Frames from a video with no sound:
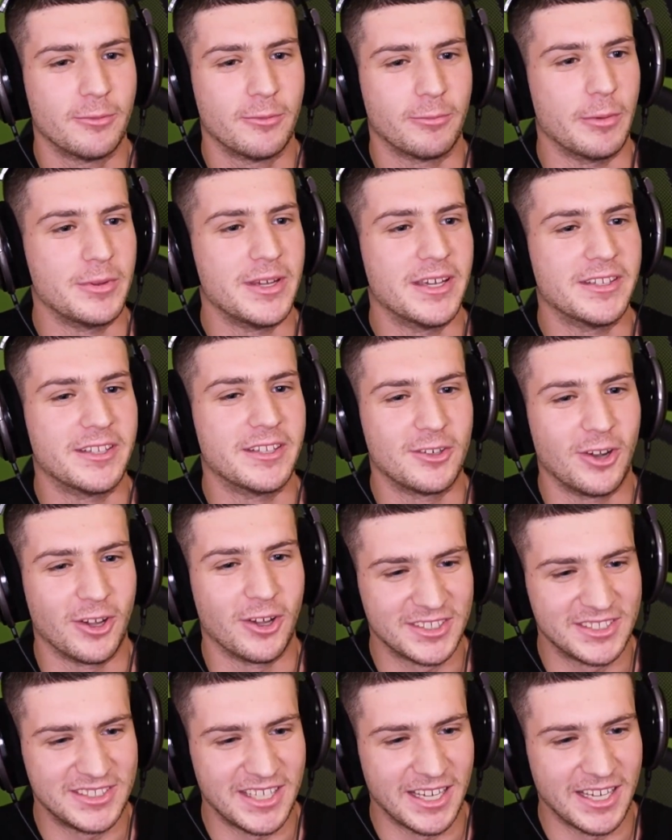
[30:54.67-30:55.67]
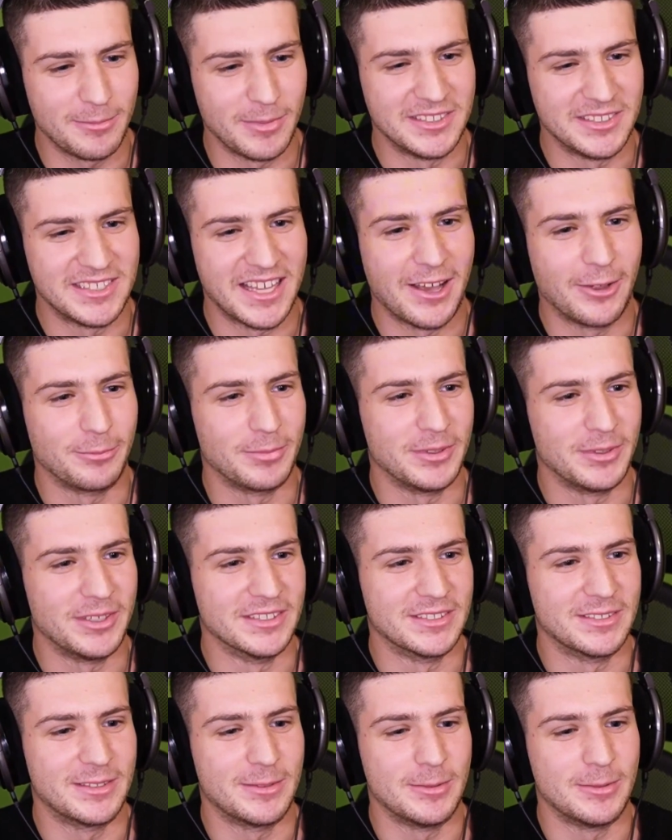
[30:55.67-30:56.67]
right? We had to cut segments out
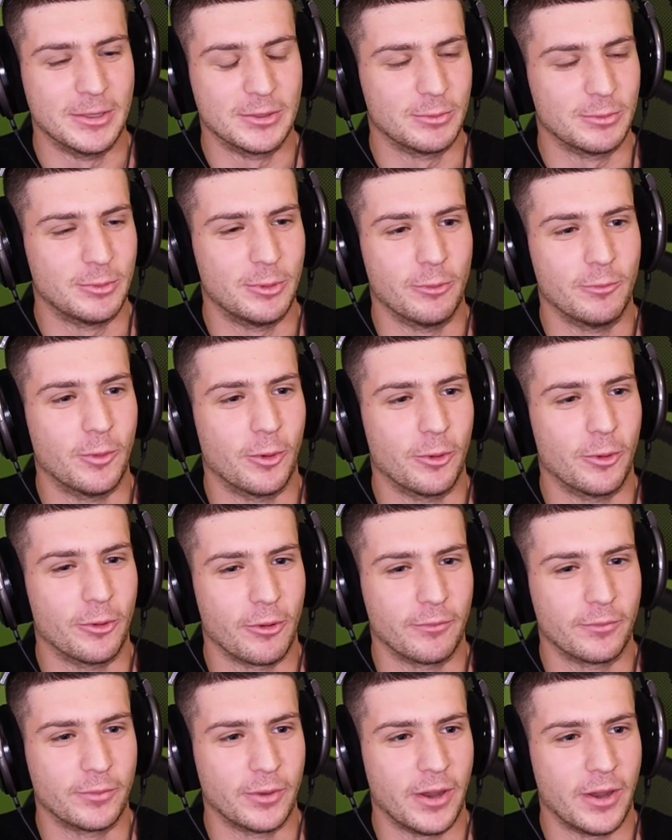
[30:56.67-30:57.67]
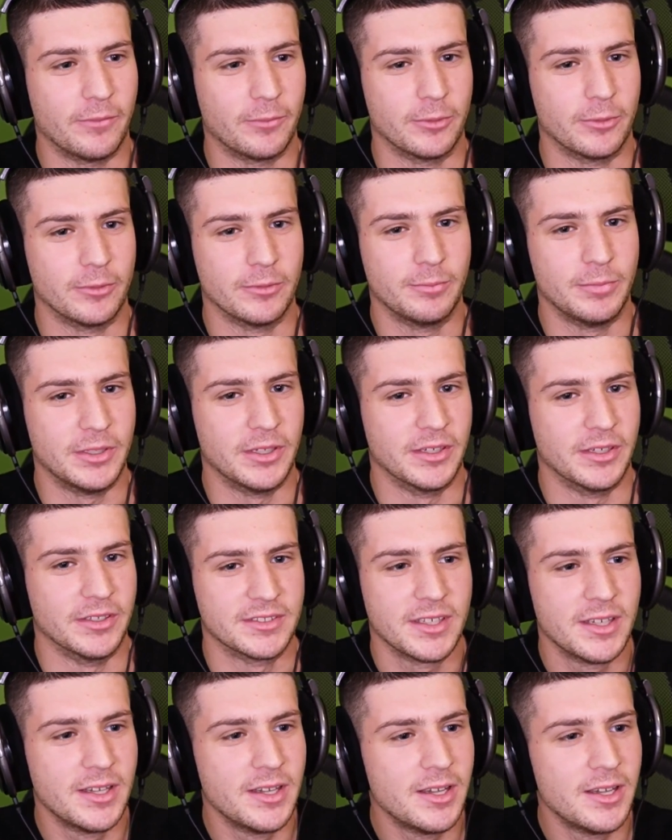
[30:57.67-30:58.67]
because we could have gone on forever.
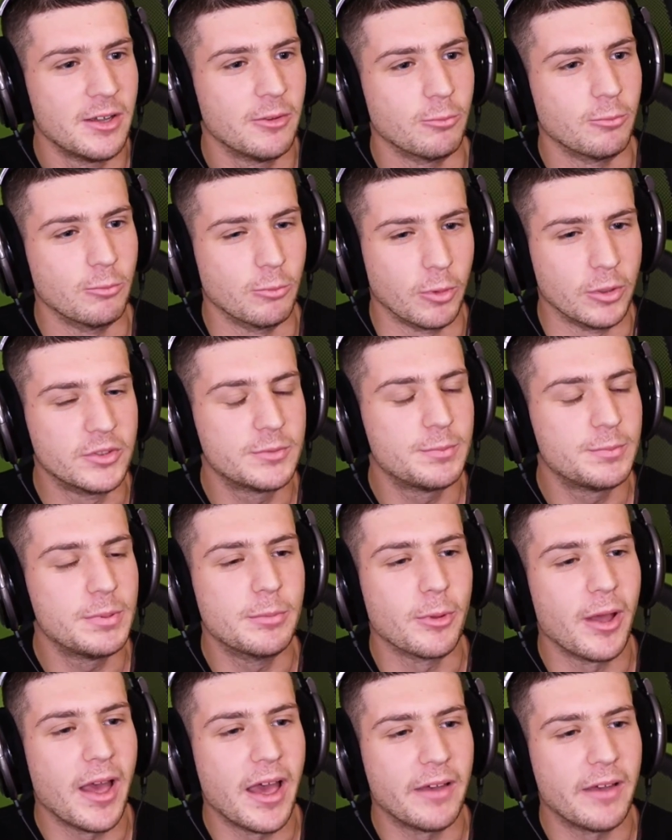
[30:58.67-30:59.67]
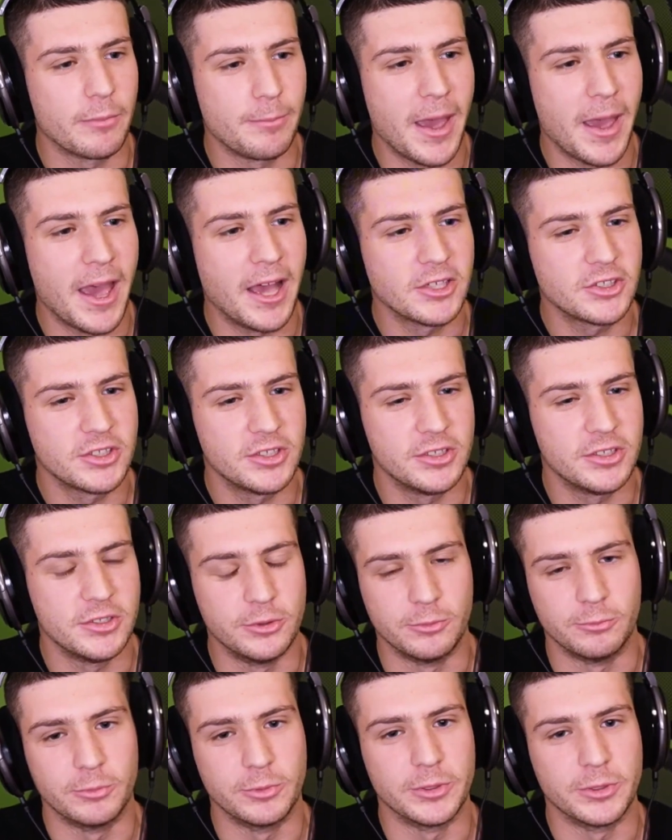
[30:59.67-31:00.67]
Because once people have a passion and
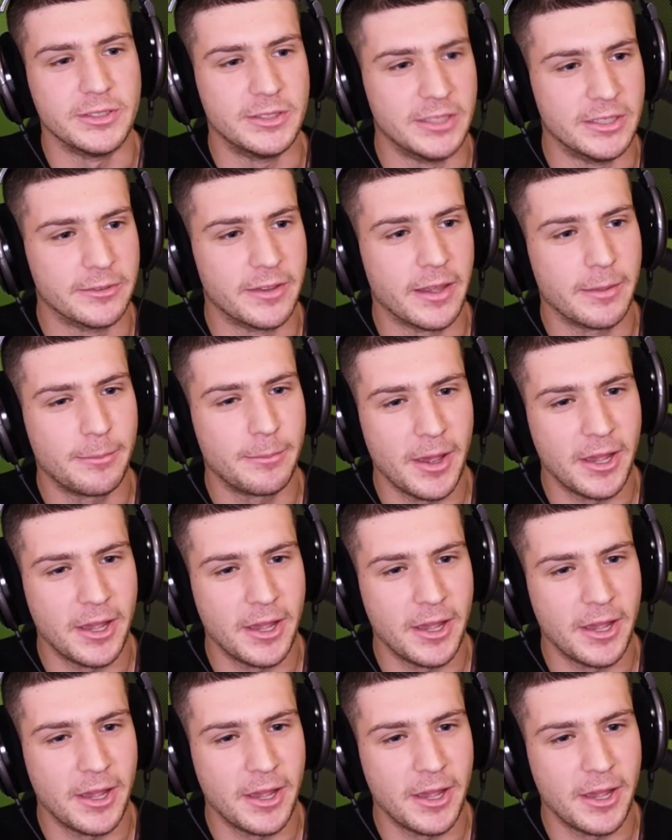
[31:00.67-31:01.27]
you can really hear that